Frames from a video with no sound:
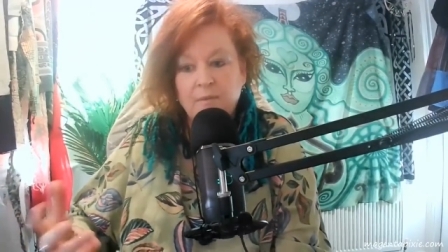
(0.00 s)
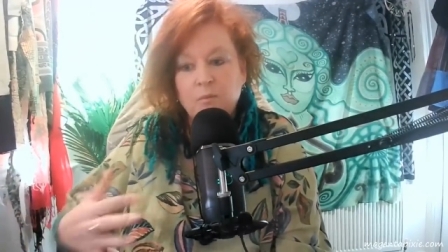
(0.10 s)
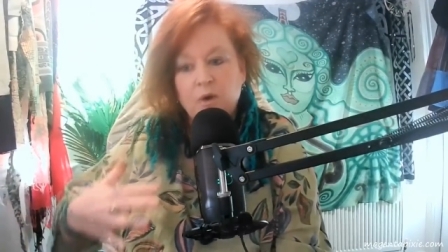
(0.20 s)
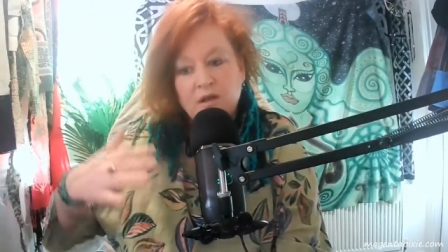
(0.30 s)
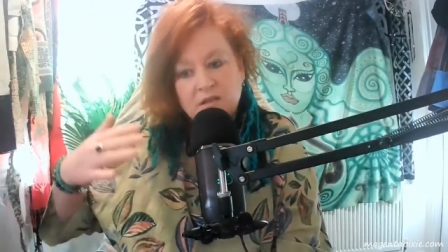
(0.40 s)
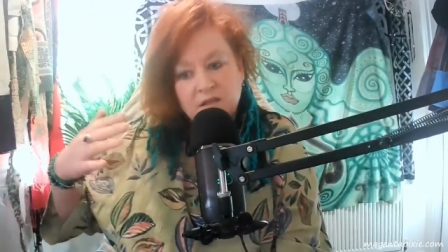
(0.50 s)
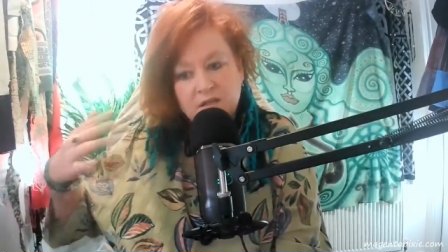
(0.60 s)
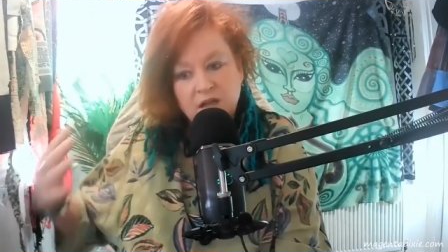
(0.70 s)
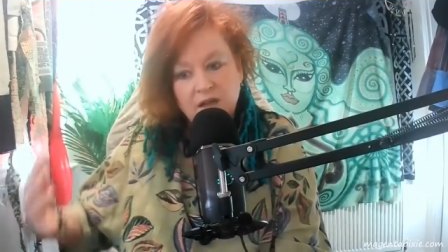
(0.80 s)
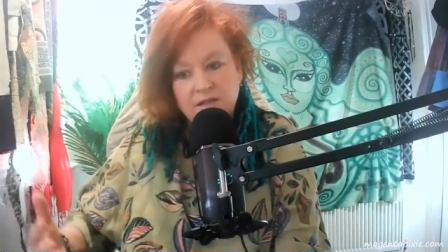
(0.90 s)
It works in a
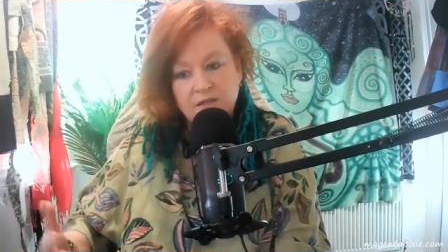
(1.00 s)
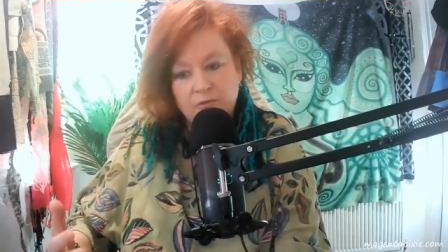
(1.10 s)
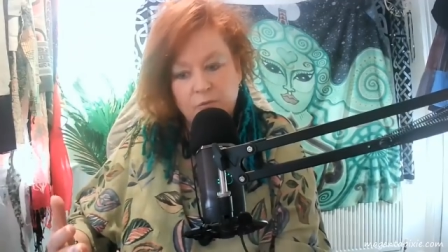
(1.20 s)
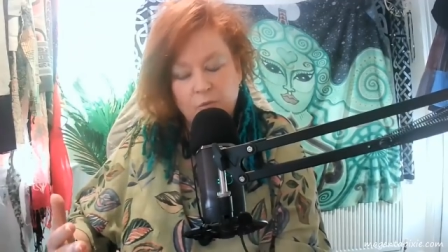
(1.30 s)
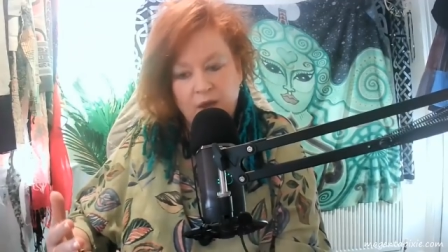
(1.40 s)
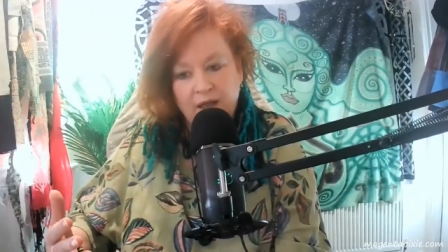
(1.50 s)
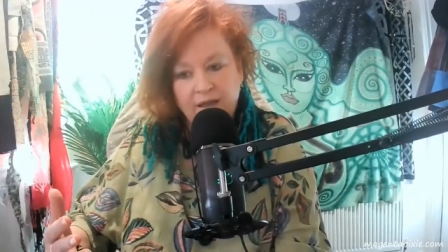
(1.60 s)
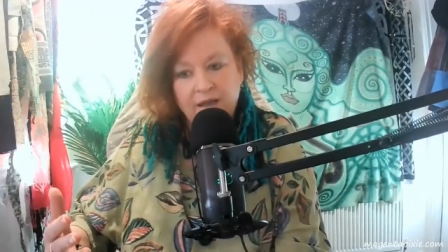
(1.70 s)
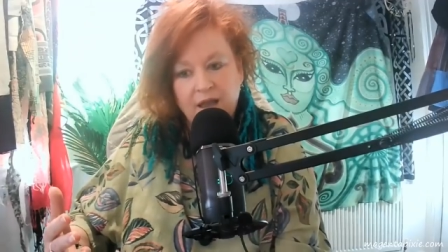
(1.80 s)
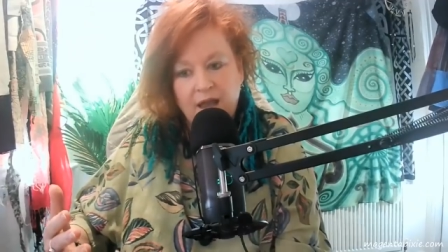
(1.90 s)
slightly different
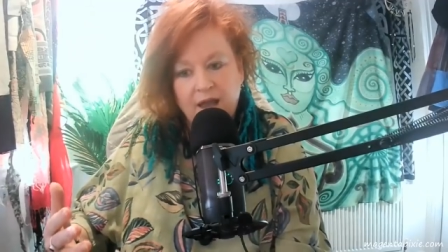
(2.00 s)
way,